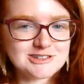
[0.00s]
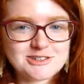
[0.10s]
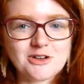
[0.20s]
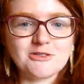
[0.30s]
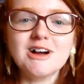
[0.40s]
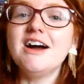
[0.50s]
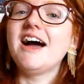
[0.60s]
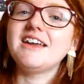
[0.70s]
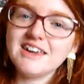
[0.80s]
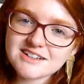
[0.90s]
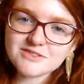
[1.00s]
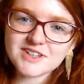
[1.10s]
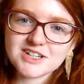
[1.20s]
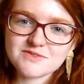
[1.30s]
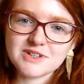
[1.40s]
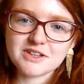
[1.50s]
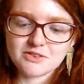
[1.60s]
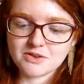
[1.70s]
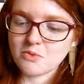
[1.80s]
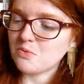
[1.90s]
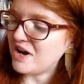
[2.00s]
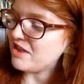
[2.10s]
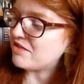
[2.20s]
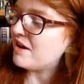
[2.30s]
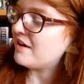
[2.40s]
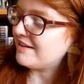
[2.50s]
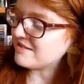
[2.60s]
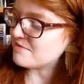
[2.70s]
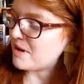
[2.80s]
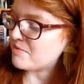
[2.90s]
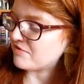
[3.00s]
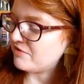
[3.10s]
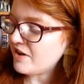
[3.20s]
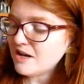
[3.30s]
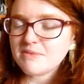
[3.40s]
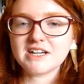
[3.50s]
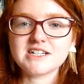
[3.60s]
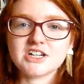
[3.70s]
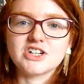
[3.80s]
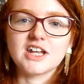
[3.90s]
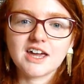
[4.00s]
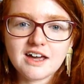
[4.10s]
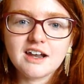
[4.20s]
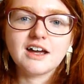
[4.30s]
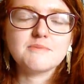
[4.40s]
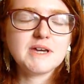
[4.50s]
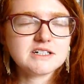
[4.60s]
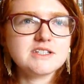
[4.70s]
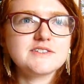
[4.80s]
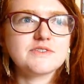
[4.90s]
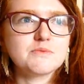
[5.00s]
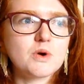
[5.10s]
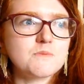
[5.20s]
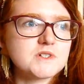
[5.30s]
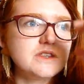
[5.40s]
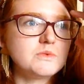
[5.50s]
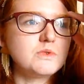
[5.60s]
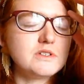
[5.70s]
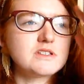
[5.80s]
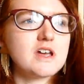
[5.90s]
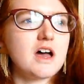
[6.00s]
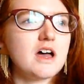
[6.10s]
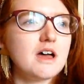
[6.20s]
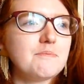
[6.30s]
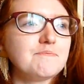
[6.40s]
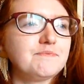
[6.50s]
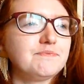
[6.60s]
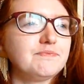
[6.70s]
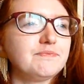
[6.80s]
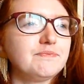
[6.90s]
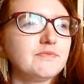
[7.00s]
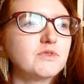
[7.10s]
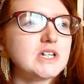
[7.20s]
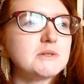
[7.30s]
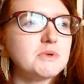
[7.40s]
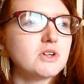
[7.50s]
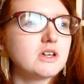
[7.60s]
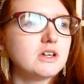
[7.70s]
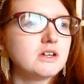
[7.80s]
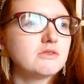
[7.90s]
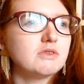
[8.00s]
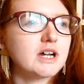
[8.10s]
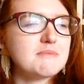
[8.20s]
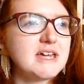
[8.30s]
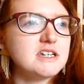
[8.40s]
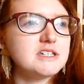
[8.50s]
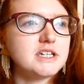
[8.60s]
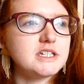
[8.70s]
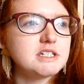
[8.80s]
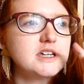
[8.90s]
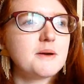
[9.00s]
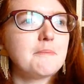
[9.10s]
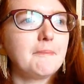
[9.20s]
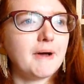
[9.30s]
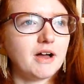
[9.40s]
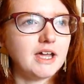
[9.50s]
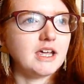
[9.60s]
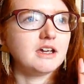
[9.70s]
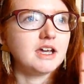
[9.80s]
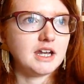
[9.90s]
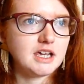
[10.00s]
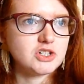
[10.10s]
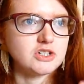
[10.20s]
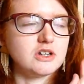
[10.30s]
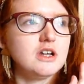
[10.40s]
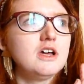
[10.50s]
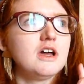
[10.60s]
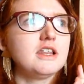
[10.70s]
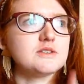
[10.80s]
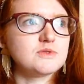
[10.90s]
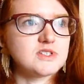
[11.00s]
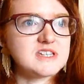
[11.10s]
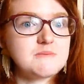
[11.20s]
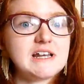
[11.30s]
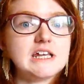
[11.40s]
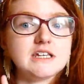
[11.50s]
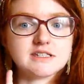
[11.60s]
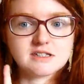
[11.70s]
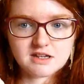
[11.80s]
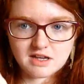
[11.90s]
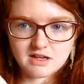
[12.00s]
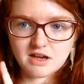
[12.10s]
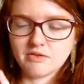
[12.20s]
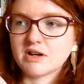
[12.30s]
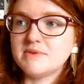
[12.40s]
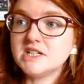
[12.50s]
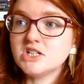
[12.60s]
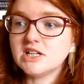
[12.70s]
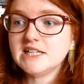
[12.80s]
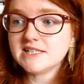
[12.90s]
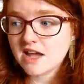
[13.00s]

So, I kicked off the Asian Readathon with Girls of Paper and Fire by Natasha and Ngan. I picked this for the prompt that was read a book recommended by an Asian. This was on CB Lee's recommendation list.